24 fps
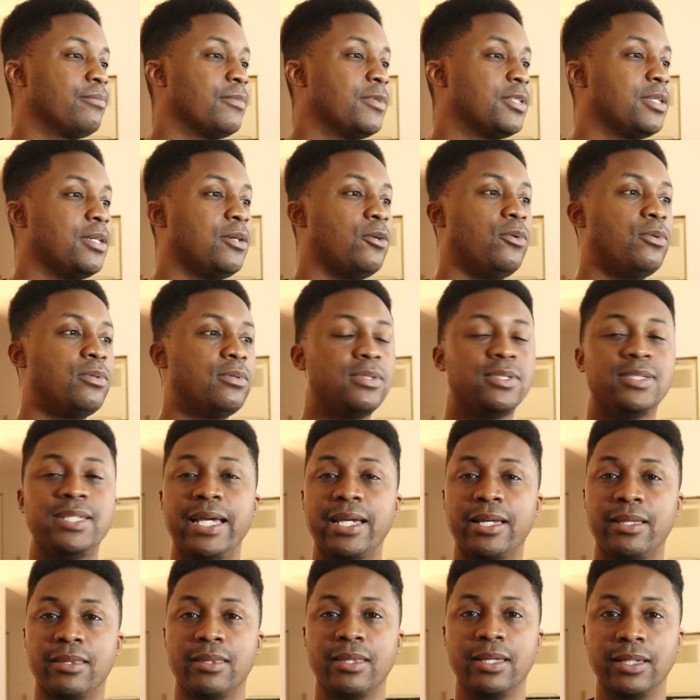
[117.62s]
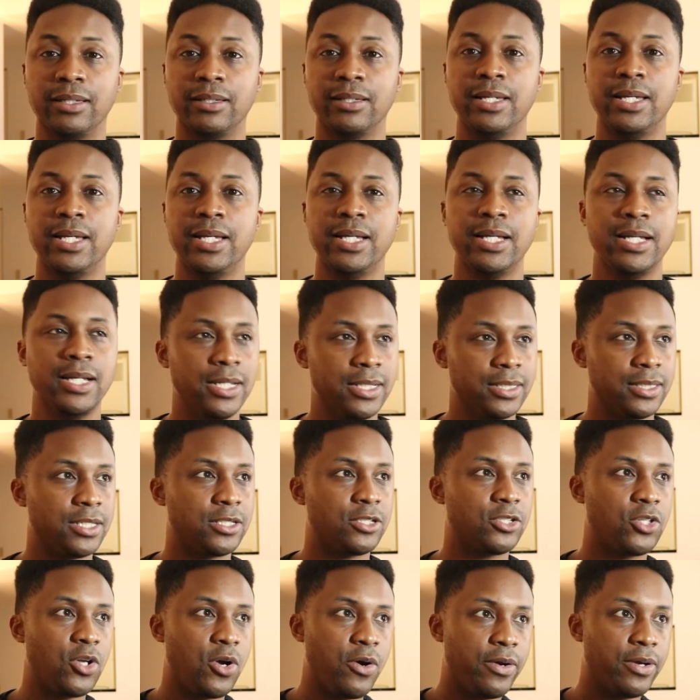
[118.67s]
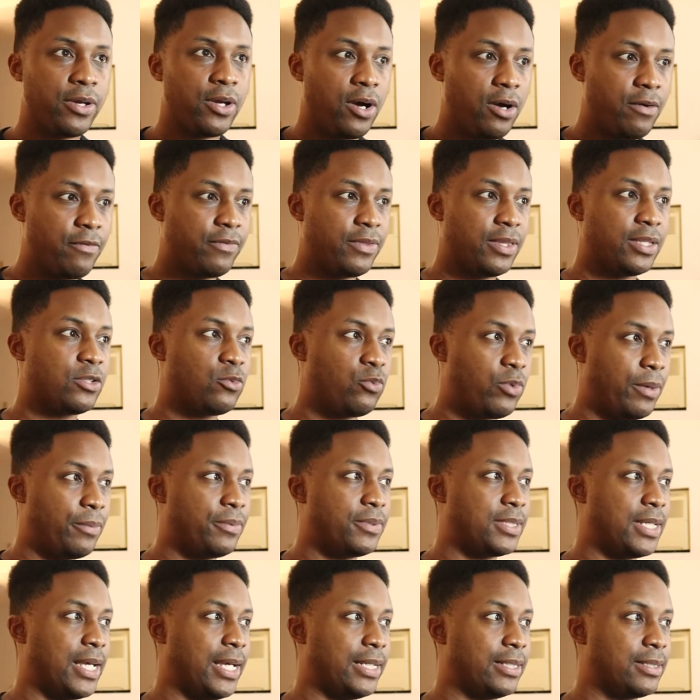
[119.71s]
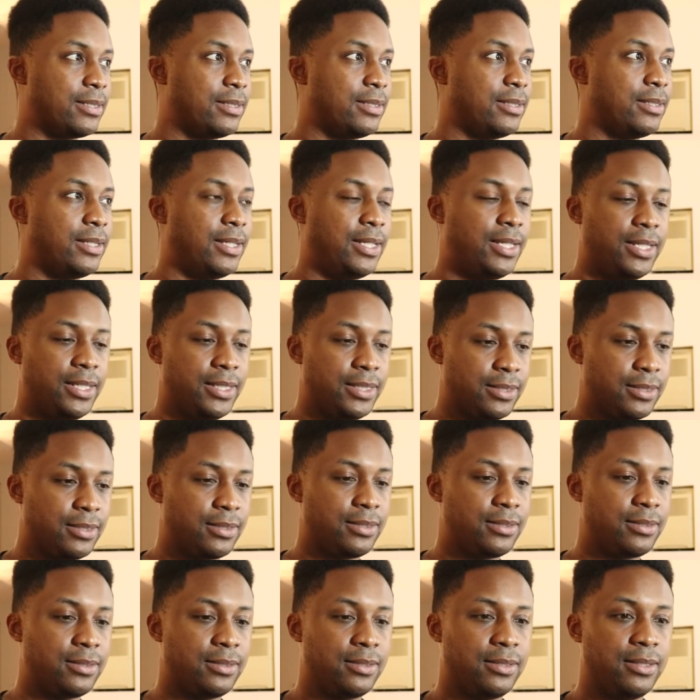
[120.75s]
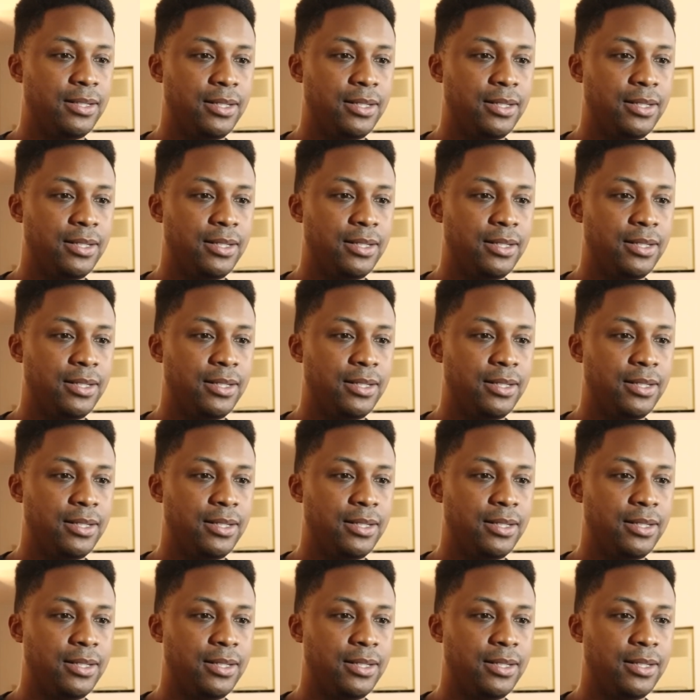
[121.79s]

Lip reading: So second thing, the story of this website is